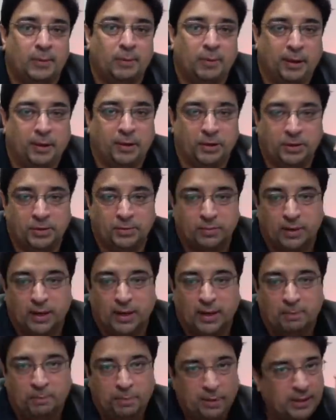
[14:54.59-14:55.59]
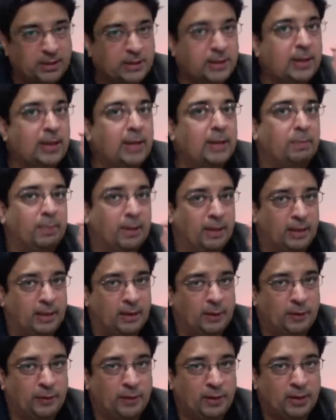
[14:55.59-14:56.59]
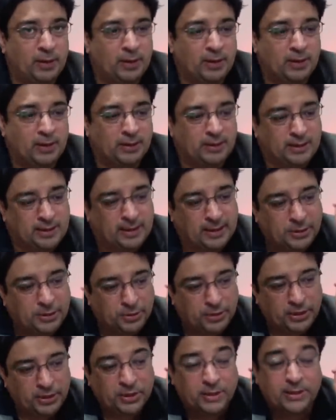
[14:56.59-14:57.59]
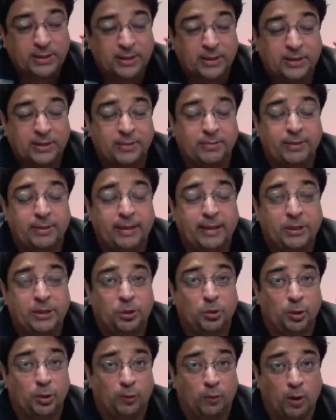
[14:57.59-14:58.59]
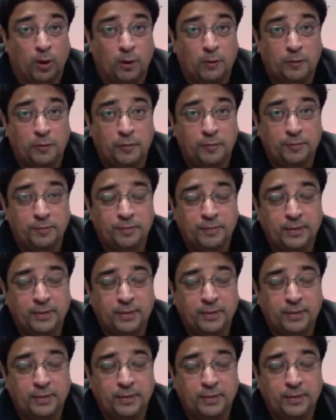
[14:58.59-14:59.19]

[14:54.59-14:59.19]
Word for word: because I personally believe this education system needs to evolve.